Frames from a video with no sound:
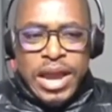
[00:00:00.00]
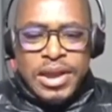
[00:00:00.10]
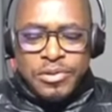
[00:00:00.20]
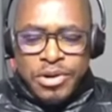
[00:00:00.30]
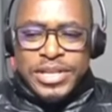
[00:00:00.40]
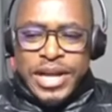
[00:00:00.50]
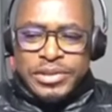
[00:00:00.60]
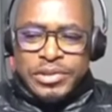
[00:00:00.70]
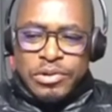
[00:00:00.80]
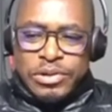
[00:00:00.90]
on
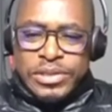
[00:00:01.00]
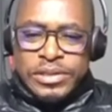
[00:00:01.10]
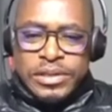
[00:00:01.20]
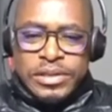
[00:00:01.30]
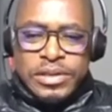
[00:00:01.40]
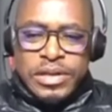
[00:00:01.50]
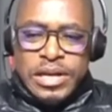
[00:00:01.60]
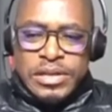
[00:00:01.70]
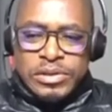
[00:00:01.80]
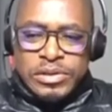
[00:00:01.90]
that note,
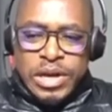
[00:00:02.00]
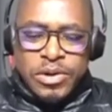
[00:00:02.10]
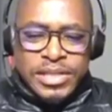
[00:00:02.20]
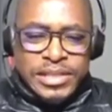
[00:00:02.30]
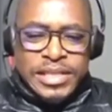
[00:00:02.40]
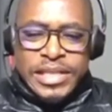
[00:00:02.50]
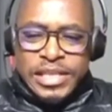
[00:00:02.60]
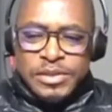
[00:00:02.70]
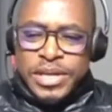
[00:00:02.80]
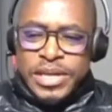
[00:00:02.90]
there was
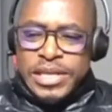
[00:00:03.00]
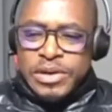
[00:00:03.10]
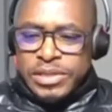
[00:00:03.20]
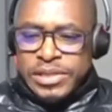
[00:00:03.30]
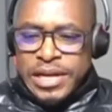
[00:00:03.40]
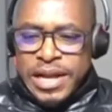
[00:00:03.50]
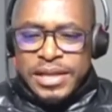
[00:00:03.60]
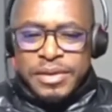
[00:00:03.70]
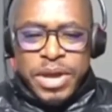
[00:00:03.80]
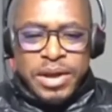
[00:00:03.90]
DZP, there was
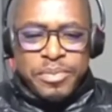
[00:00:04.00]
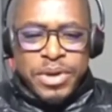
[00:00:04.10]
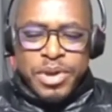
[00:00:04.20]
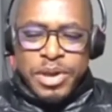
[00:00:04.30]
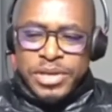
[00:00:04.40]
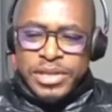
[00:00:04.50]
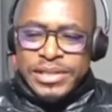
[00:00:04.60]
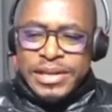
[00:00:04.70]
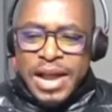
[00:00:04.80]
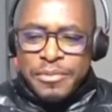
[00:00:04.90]
another permit
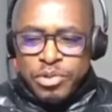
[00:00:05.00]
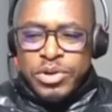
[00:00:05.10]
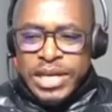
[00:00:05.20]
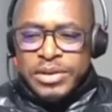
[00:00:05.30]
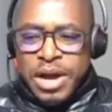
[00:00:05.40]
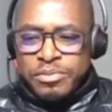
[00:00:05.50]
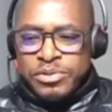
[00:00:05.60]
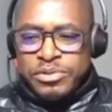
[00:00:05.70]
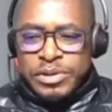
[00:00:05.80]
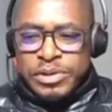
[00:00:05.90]
up
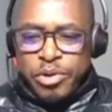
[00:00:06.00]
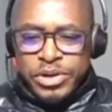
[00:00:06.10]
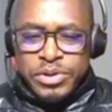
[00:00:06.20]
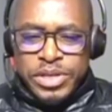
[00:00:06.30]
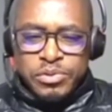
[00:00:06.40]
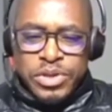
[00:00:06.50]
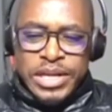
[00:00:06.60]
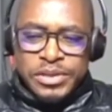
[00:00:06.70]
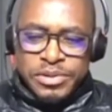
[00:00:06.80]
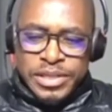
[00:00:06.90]
to the point where we
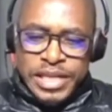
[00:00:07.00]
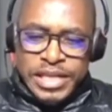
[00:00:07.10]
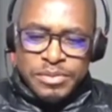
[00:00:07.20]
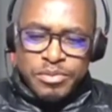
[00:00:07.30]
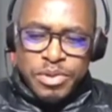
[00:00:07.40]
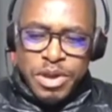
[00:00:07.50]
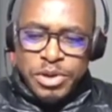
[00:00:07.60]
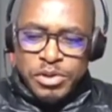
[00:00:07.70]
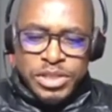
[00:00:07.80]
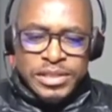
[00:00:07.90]
get to the ZDP
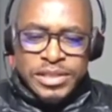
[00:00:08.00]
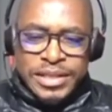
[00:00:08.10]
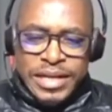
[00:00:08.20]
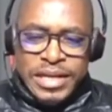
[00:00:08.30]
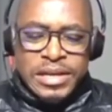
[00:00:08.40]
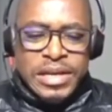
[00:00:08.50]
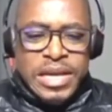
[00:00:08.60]
permit, which is three